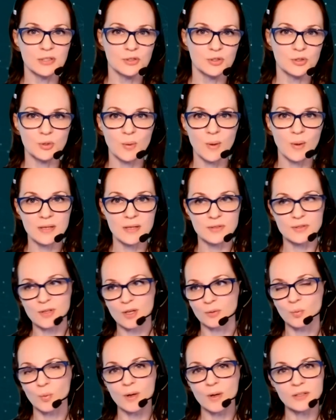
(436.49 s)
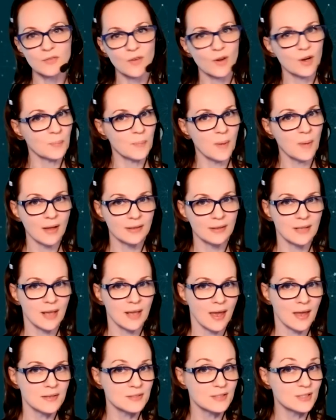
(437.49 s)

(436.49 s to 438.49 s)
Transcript: to us on one of our podcasts,